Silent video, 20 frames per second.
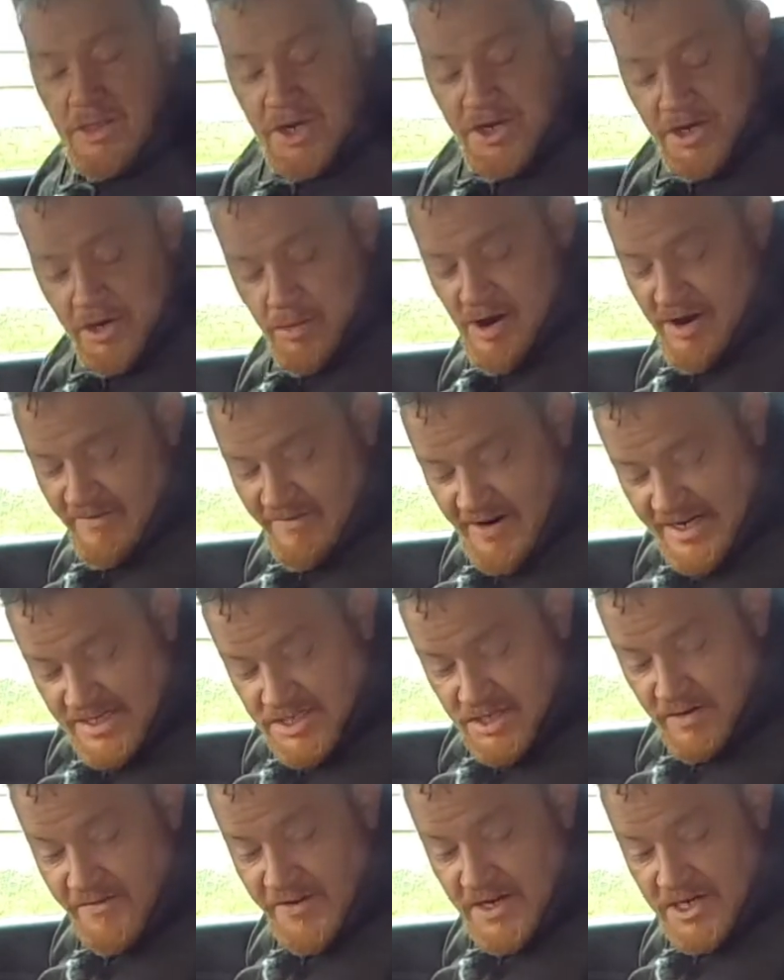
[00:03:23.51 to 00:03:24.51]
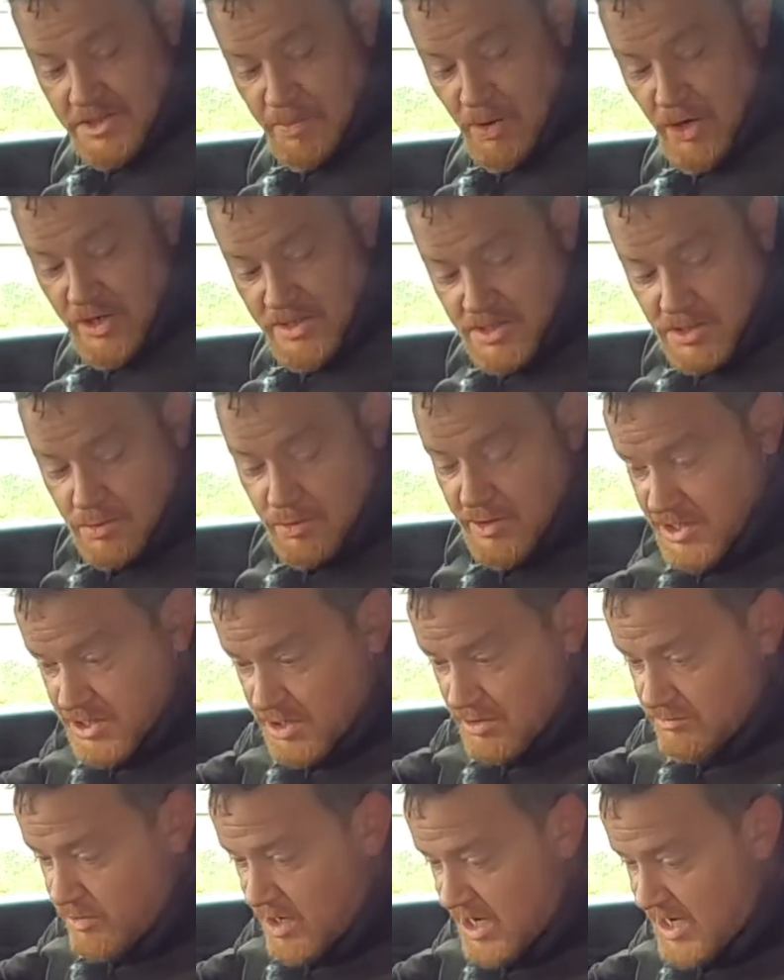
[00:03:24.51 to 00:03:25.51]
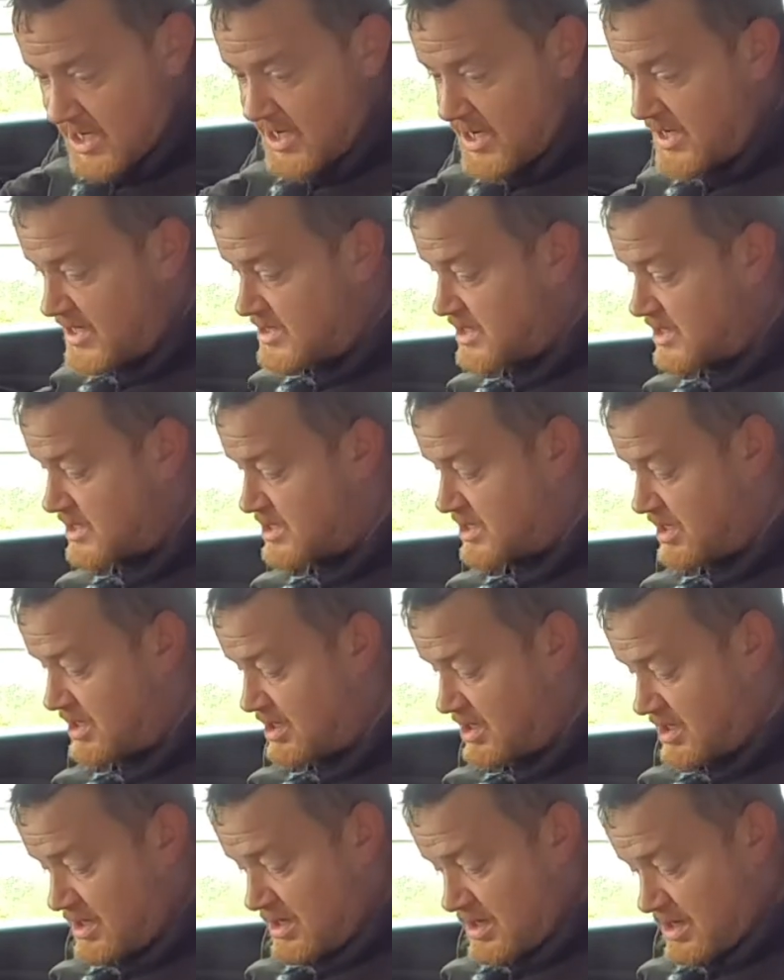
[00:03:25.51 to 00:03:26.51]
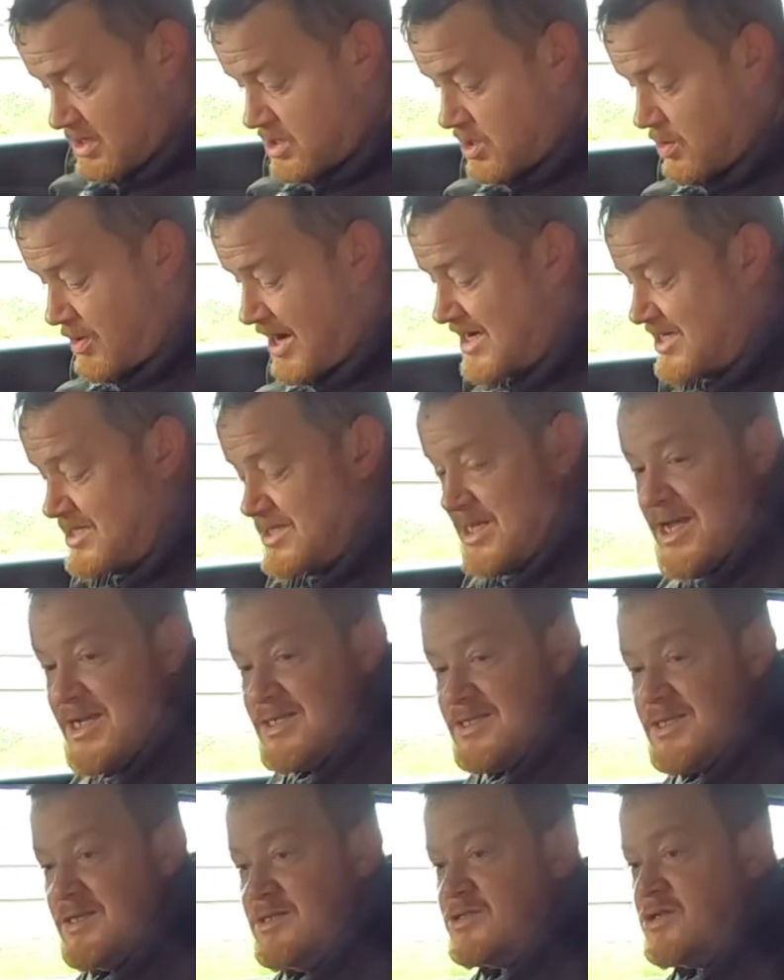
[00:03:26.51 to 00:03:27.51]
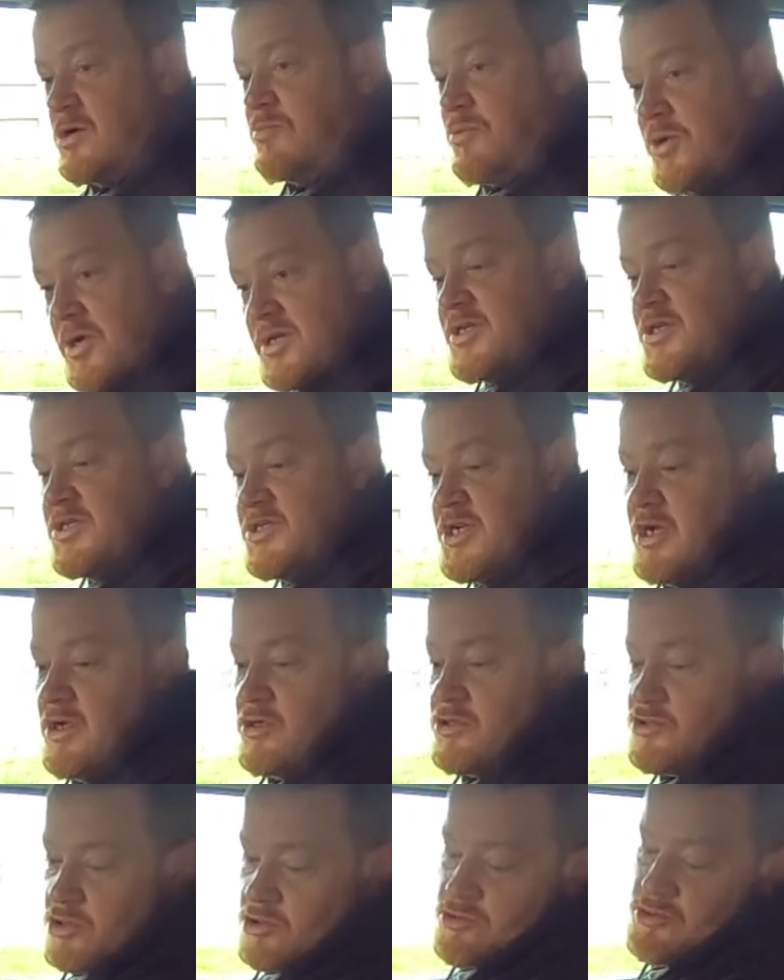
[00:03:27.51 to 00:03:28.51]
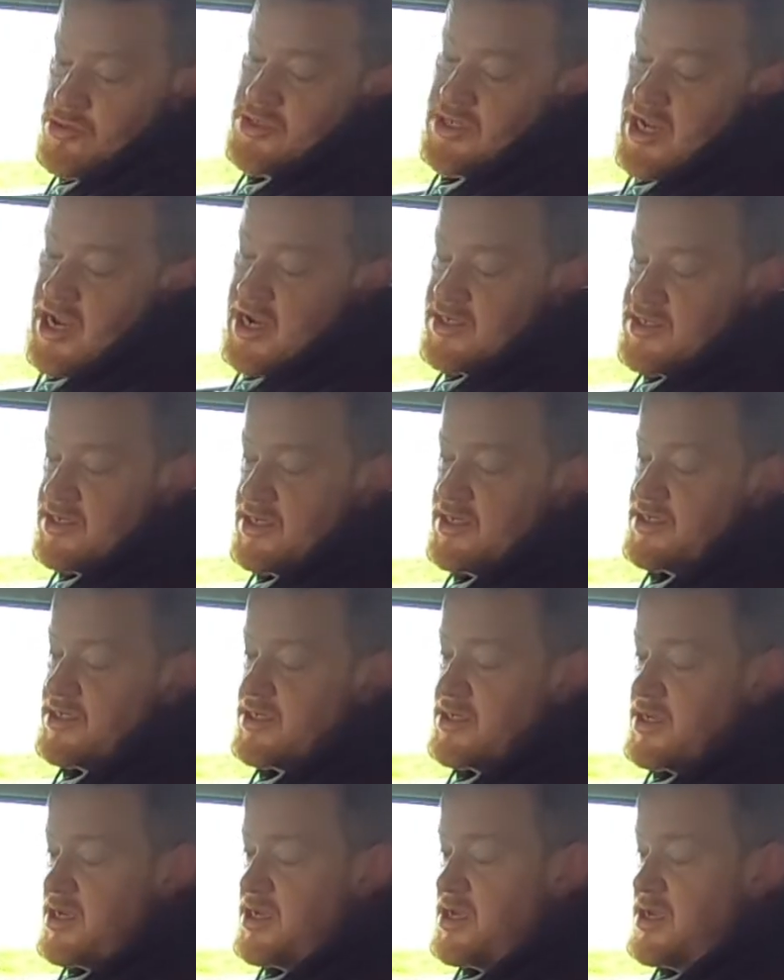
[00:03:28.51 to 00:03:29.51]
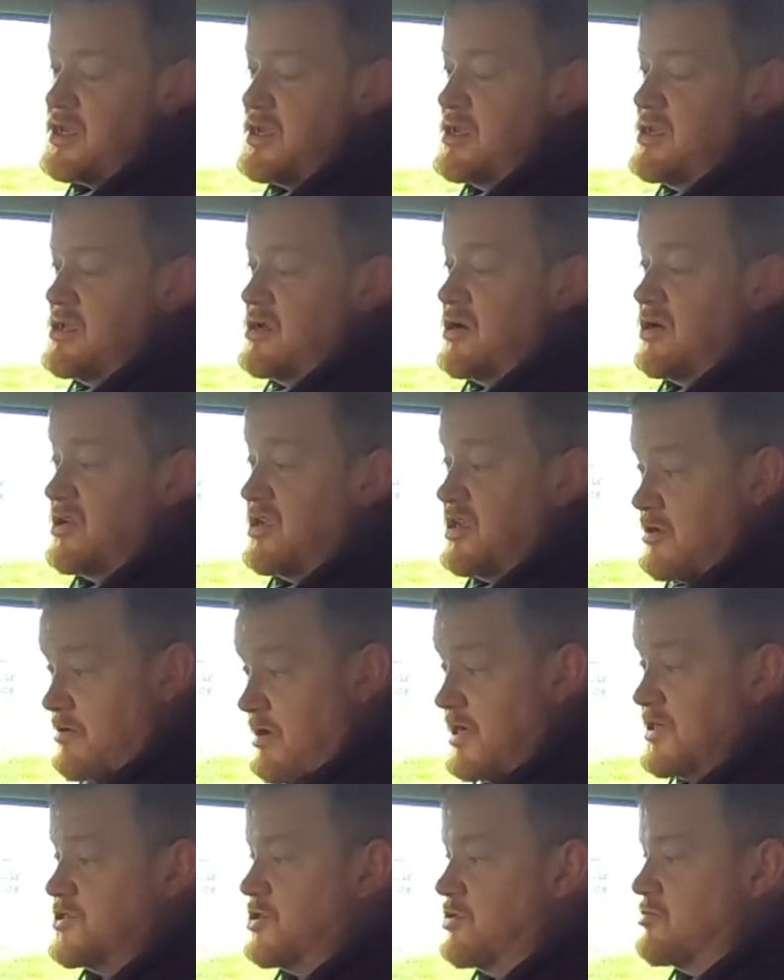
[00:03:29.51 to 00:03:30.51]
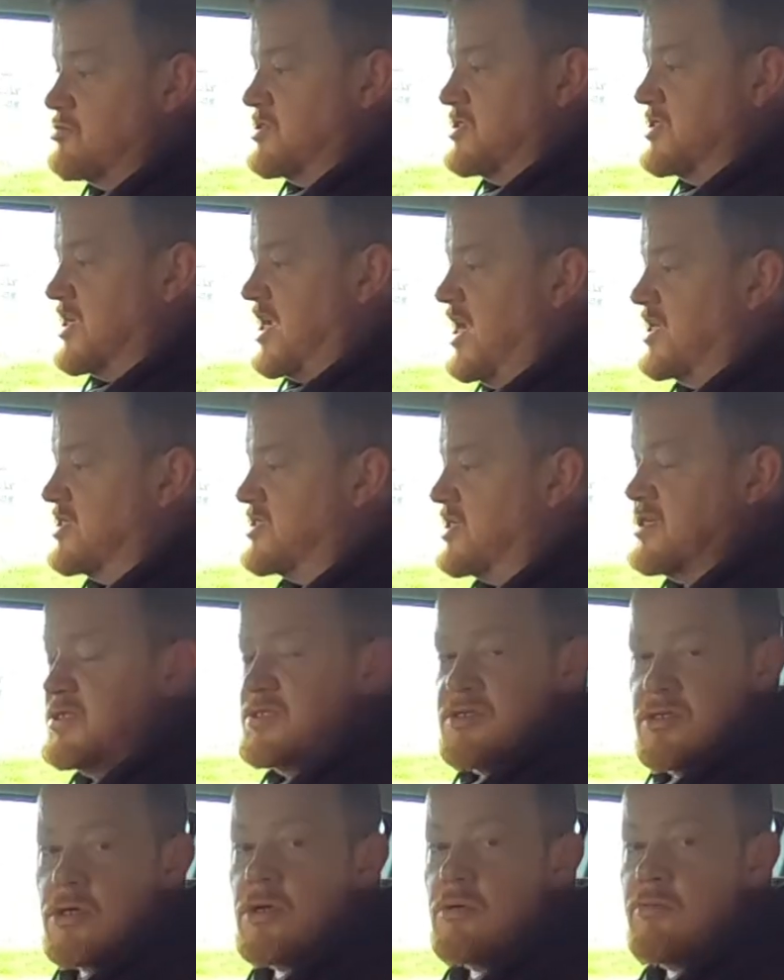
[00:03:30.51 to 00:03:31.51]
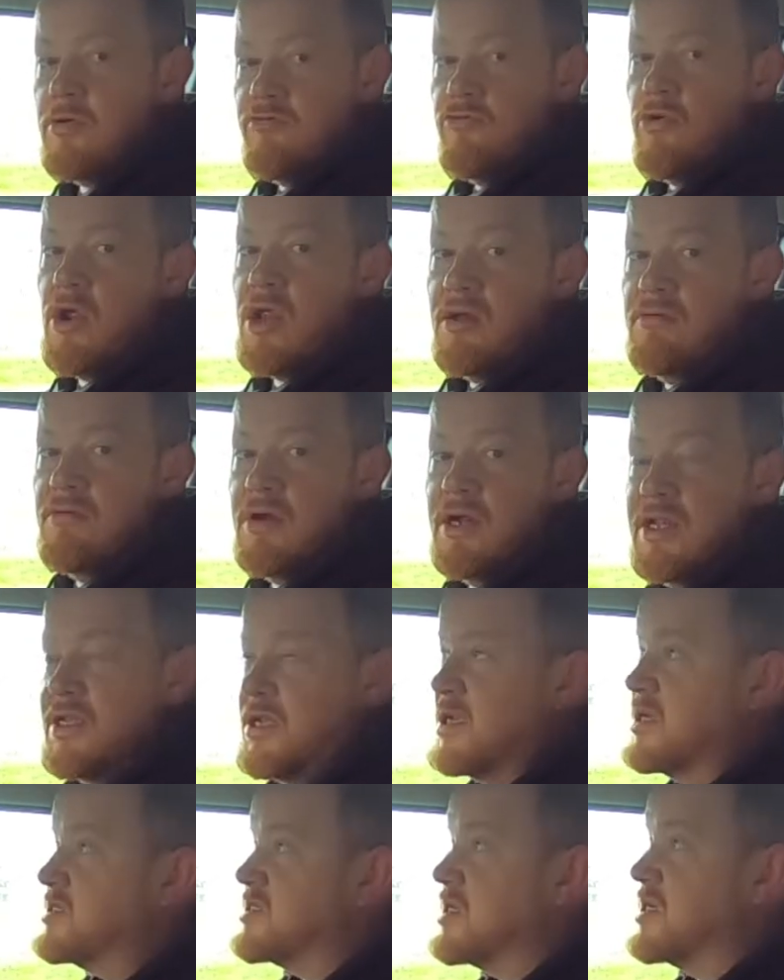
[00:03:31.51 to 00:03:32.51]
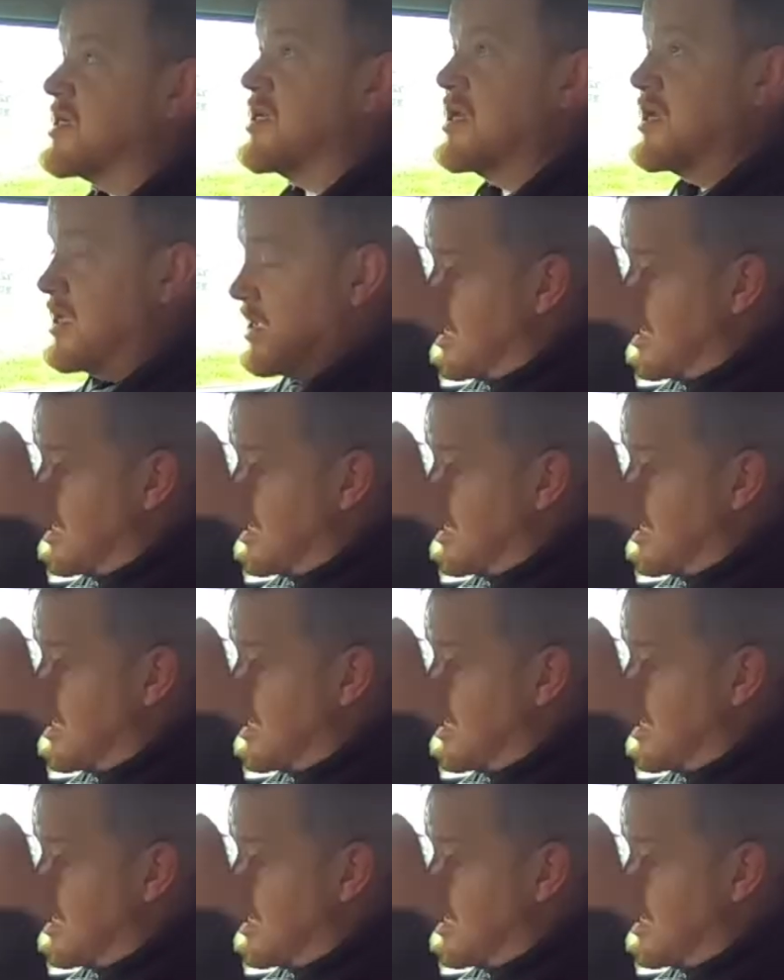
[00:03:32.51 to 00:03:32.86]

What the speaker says: They do have ISOFIX points which are really easy to access, so putting your children's car seats in here or your grandchildren's car seats are going to be really easy.